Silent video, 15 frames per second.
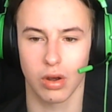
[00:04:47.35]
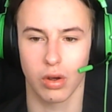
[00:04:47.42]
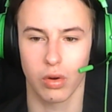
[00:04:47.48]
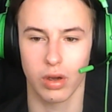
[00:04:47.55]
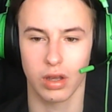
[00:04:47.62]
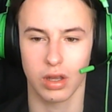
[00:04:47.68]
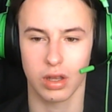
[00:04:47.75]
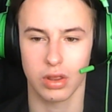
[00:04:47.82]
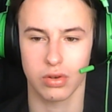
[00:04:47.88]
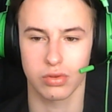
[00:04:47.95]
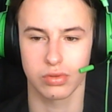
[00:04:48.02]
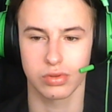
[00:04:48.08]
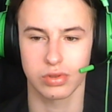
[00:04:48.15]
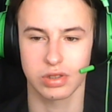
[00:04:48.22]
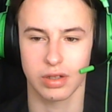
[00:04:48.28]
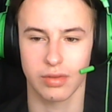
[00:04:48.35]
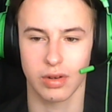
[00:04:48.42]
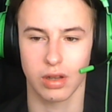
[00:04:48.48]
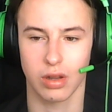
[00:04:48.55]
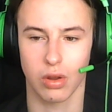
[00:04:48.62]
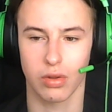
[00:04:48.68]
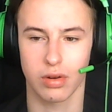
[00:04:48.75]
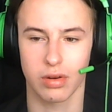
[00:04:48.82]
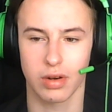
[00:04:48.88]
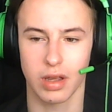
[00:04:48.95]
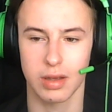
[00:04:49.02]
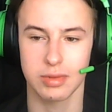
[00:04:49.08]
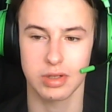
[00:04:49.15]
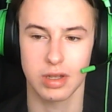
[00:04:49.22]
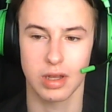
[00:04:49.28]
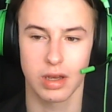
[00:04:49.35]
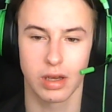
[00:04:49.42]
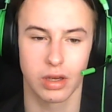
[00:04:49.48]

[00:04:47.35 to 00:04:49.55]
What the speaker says: Going through several other names,